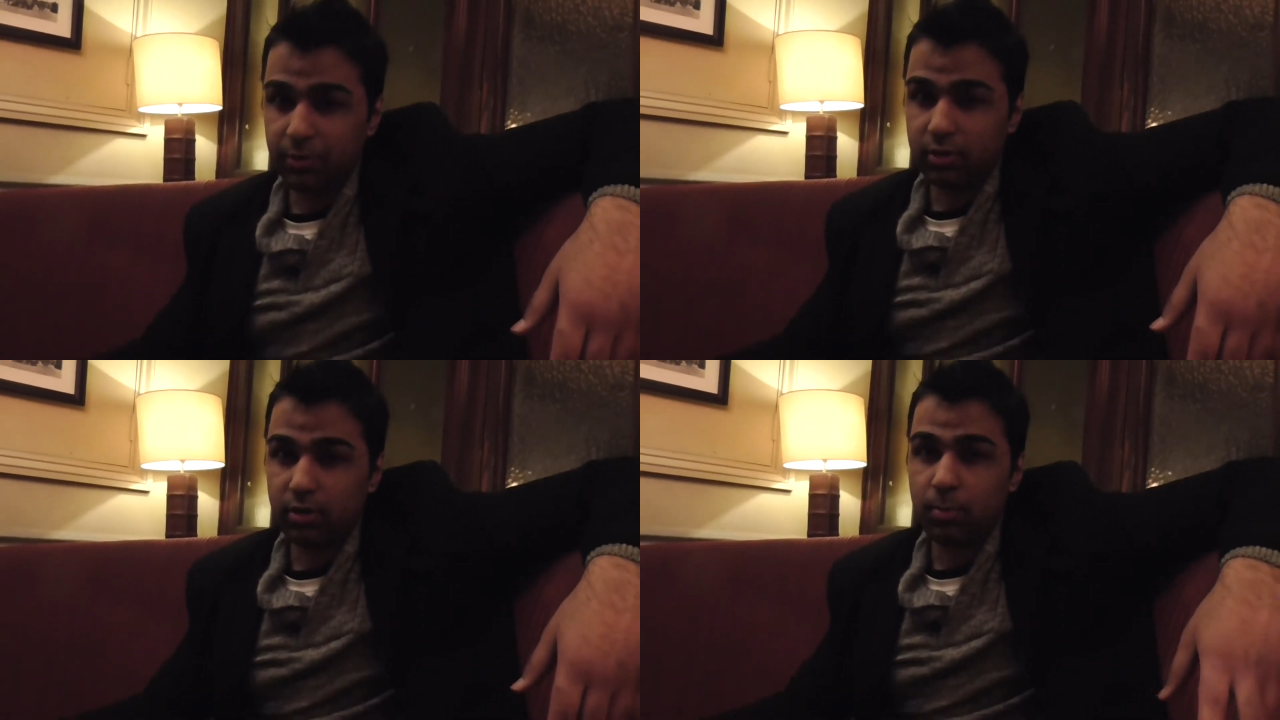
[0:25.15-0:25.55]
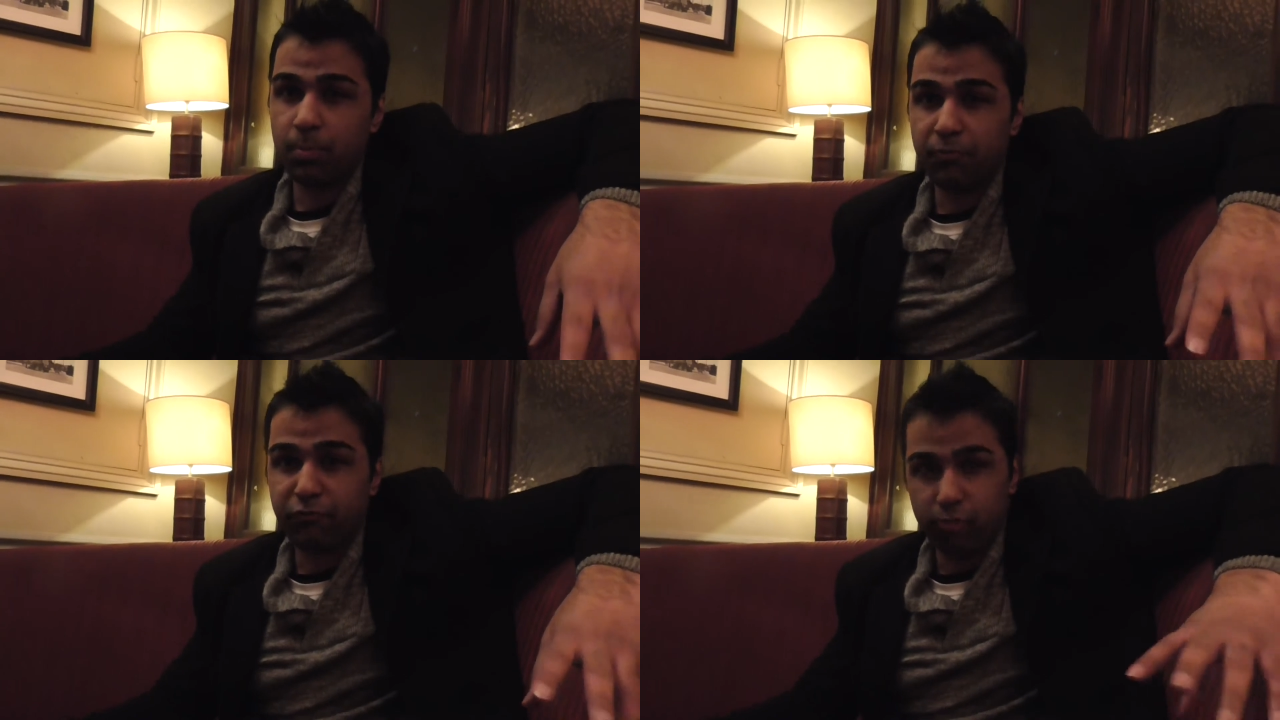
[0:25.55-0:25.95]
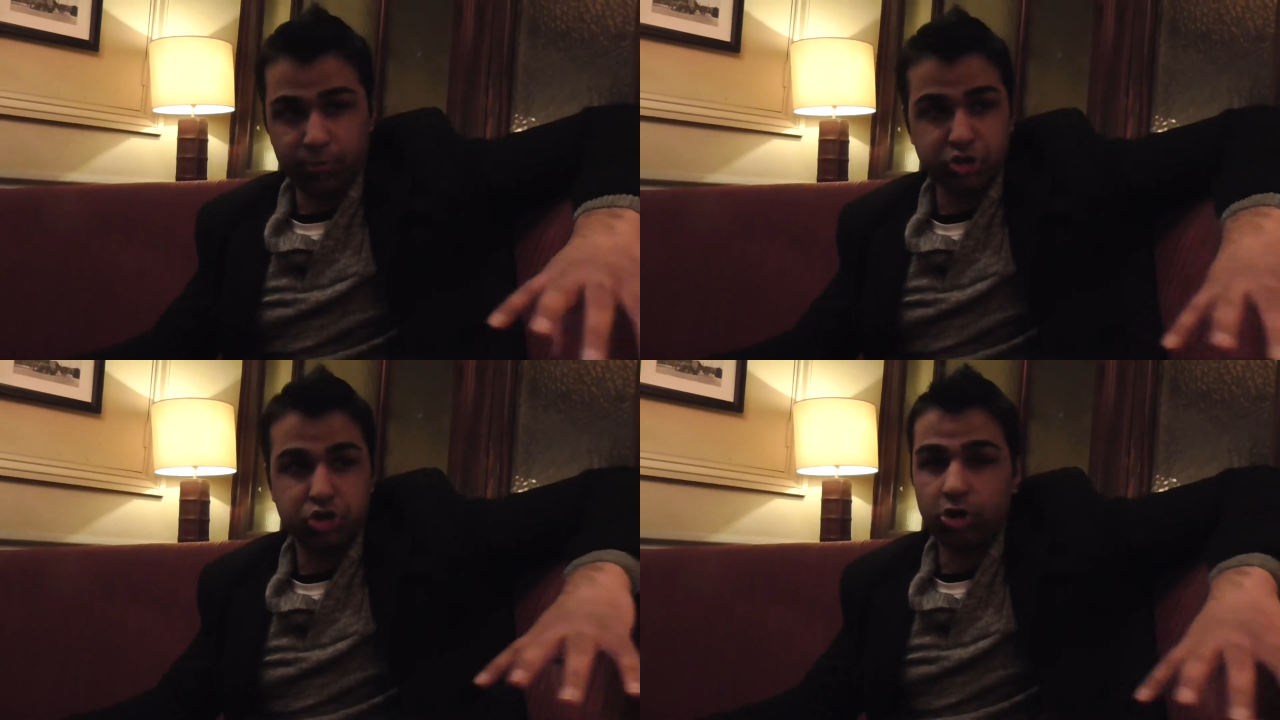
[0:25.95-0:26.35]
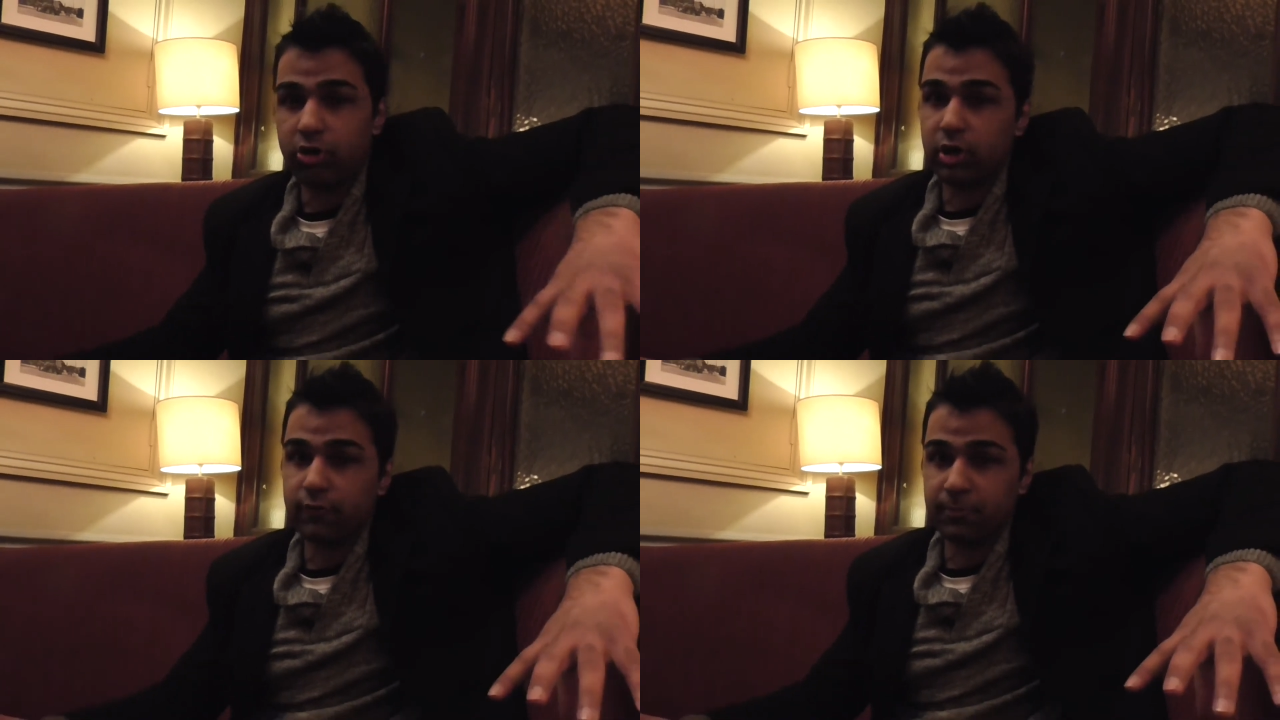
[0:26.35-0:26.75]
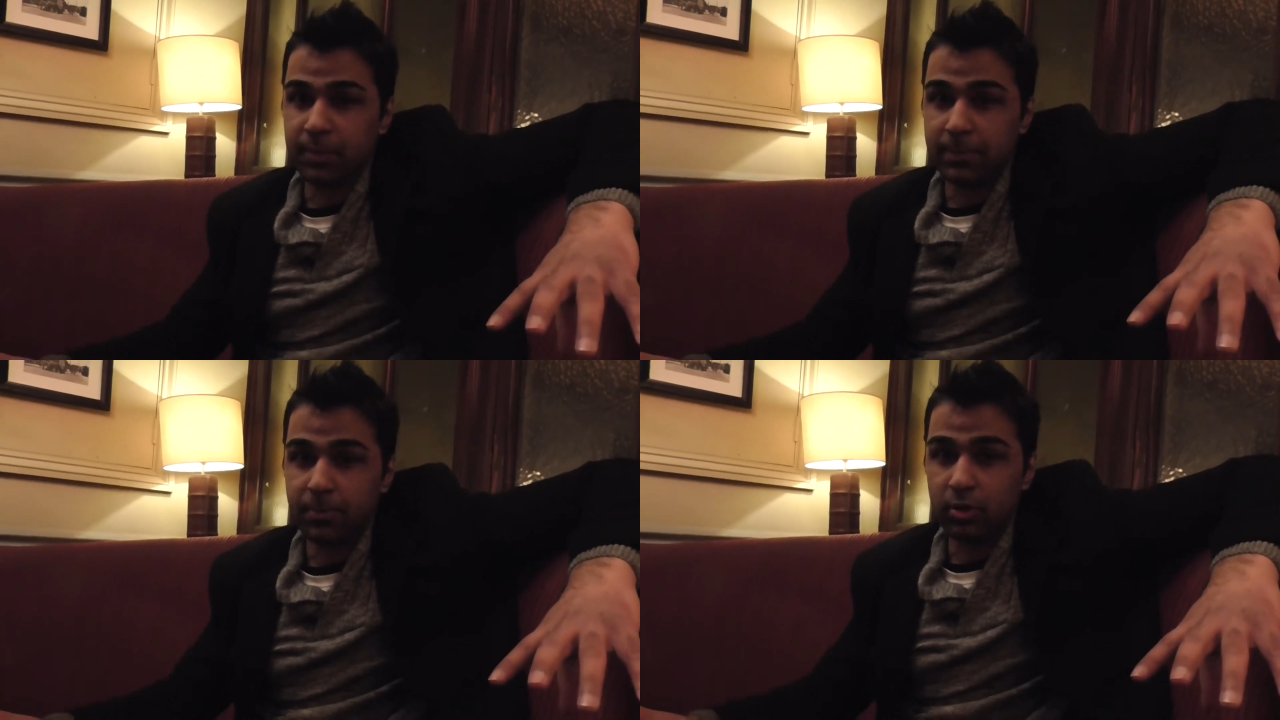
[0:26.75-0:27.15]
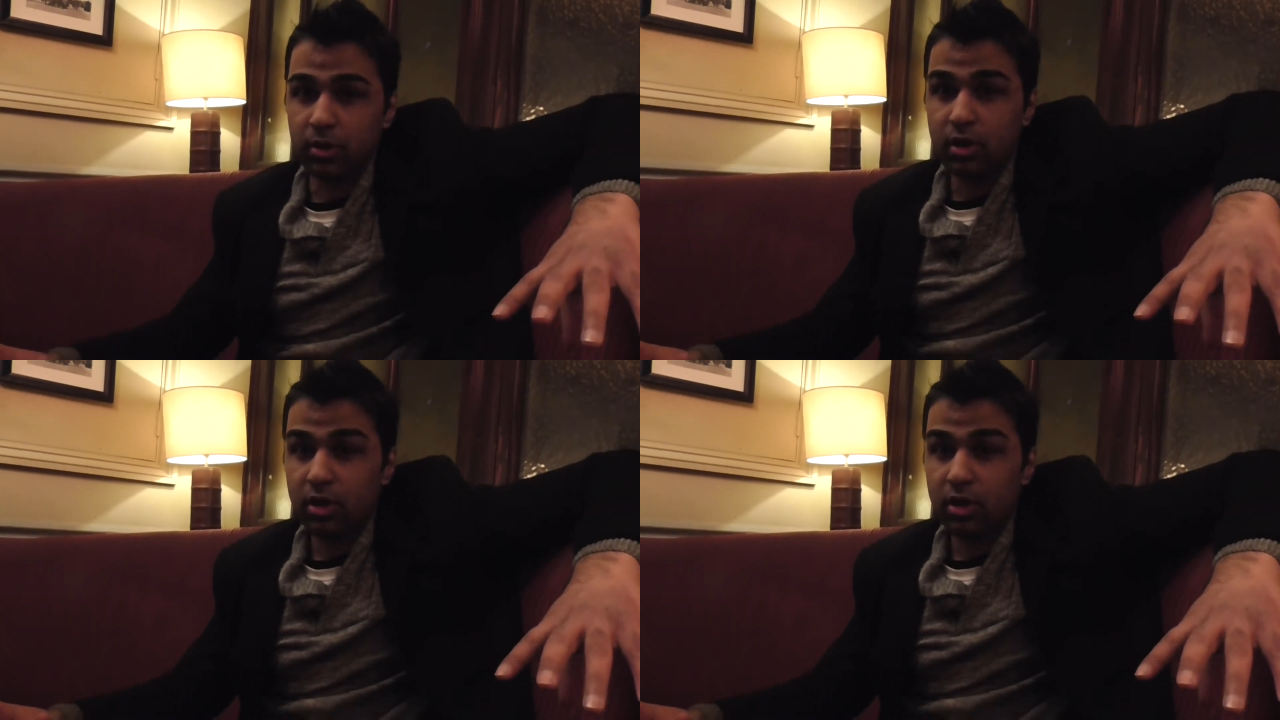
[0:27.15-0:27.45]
but for majority of the people,